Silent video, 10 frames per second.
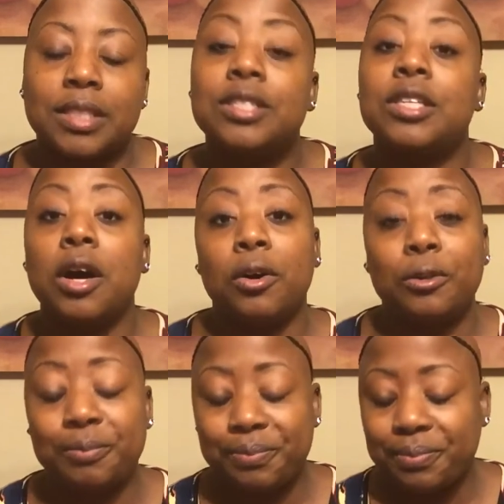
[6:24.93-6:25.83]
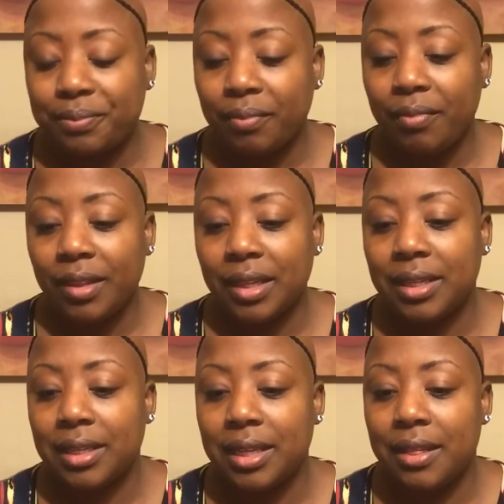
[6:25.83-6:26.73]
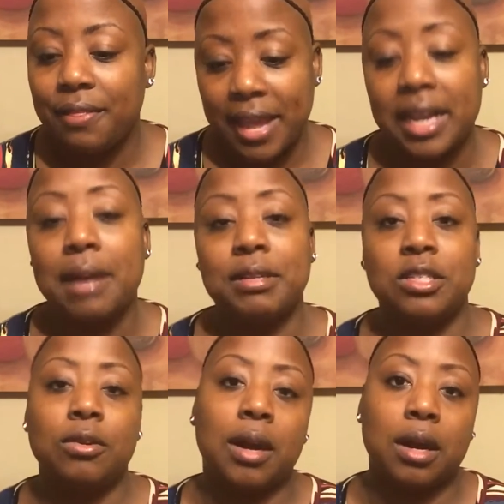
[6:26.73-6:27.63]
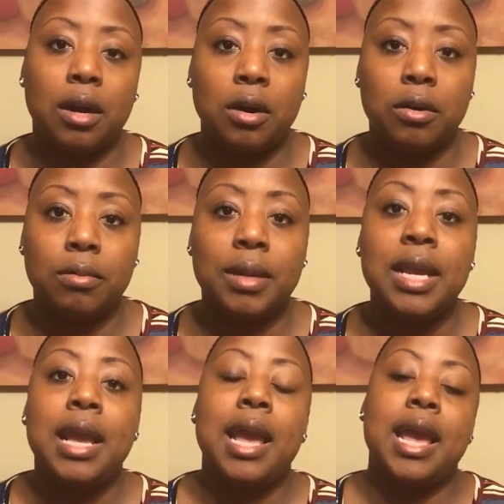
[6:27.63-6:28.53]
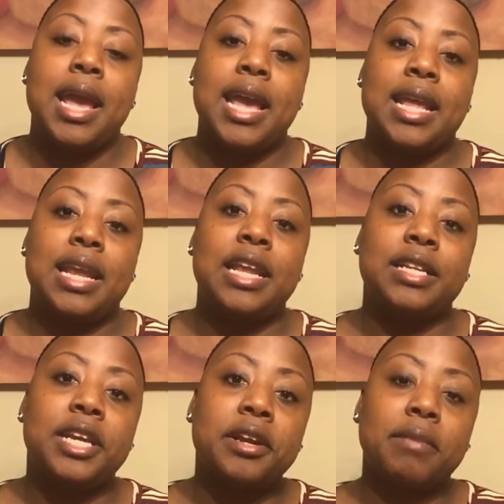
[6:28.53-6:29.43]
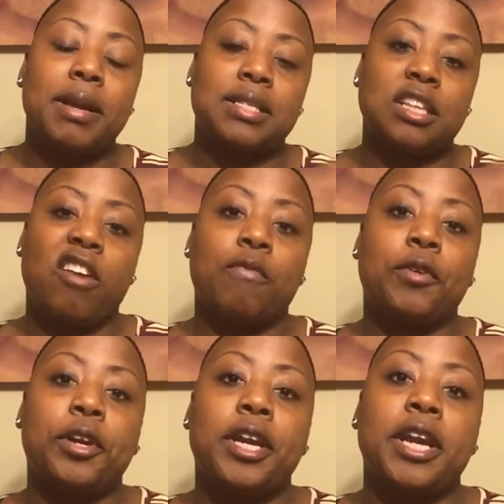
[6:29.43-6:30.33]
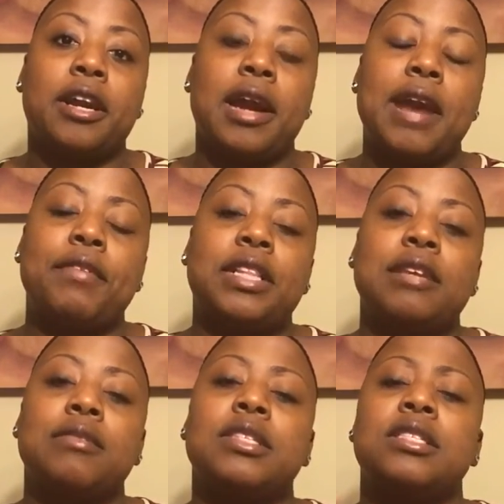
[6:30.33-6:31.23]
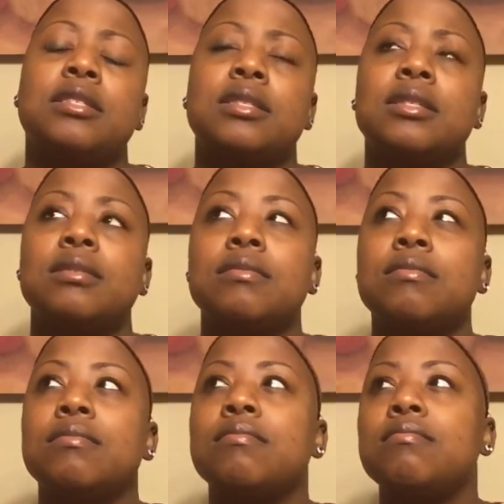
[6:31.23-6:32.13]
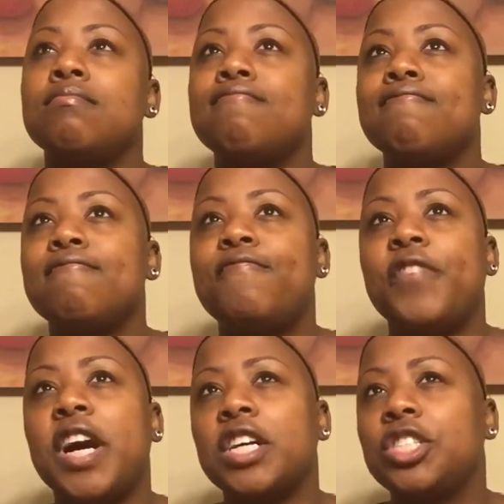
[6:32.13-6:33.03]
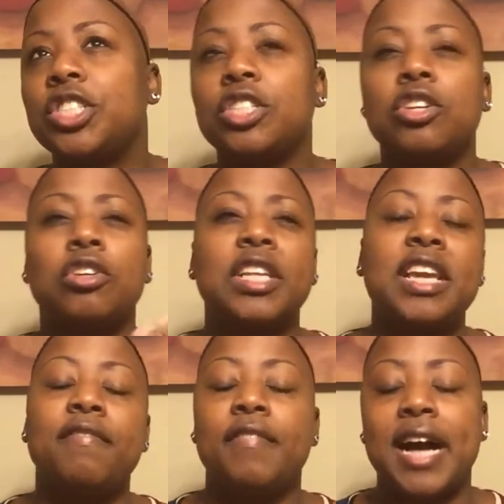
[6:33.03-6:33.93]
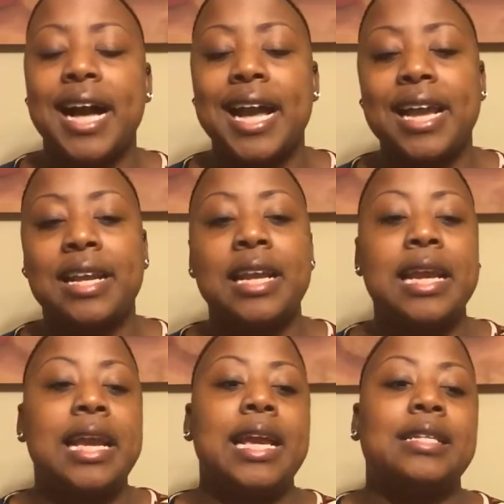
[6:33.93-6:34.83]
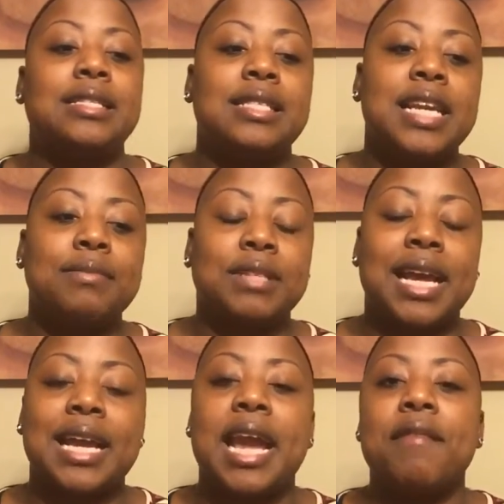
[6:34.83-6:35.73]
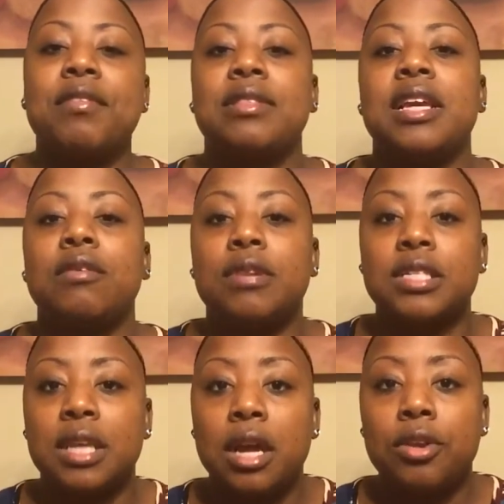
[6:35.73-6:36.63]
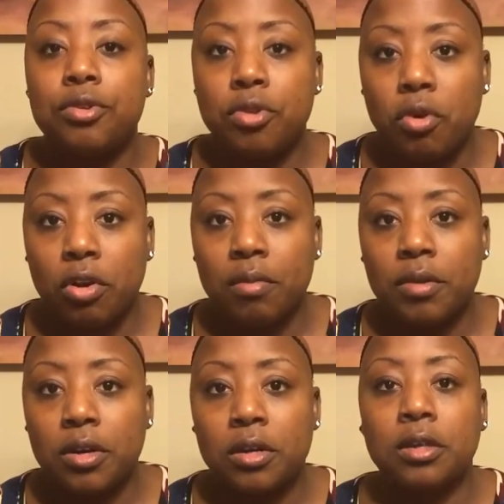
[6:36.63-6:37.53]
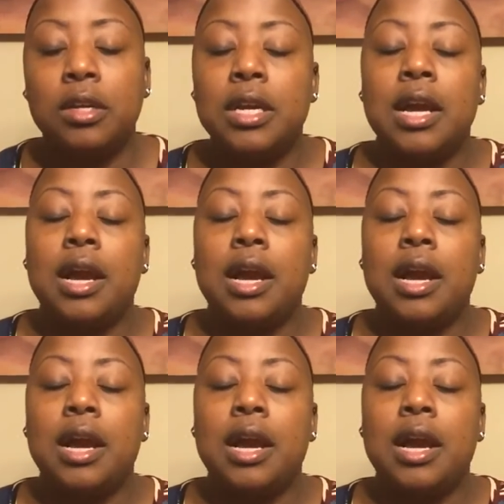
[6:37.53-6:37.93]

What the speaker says: So they come into our home, and during my sophomore year, everything was functionally fine. It seems like everything was normal.